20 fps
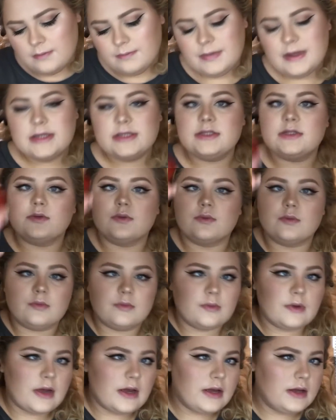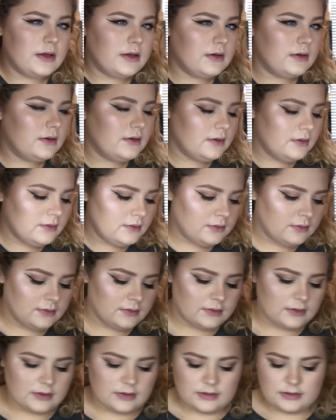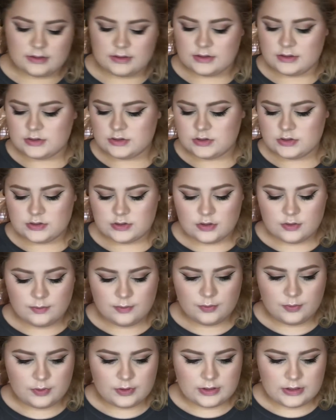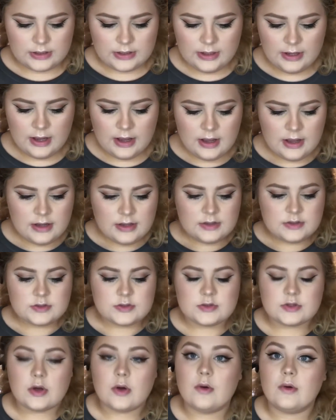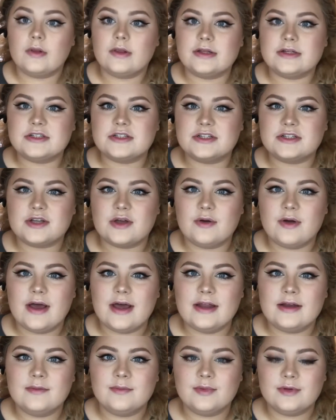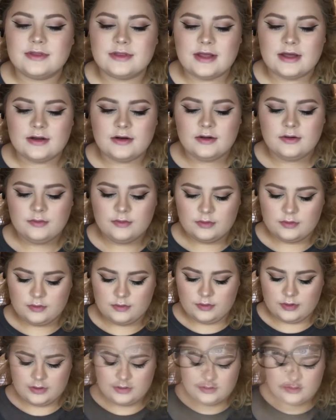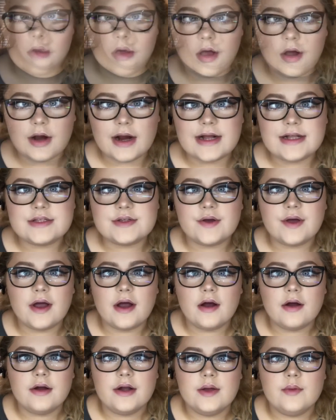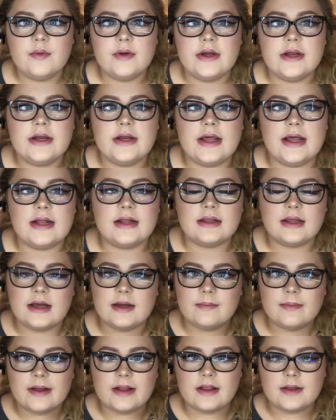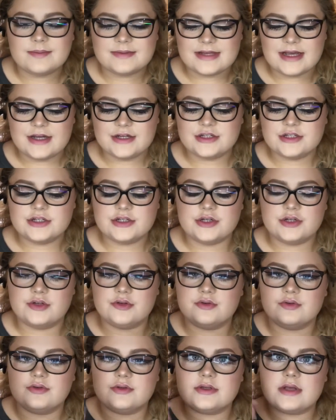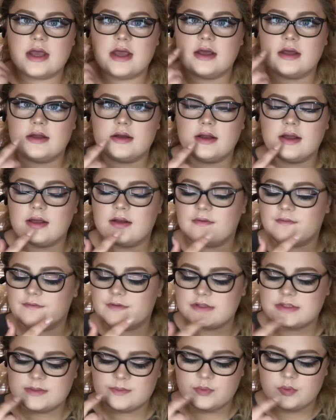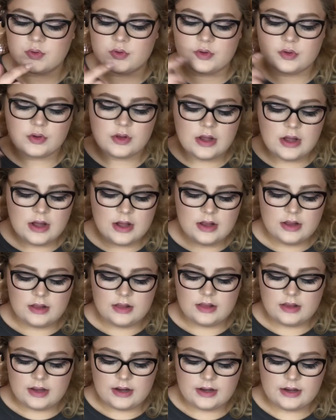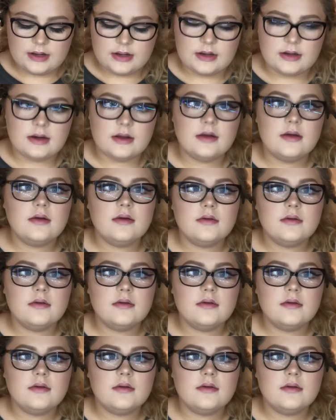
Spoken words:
Best Red. I think it is so pretty. So let's just go ahead and put that on real quick. All right, so I already went in and lined my lips. I just used an invisible line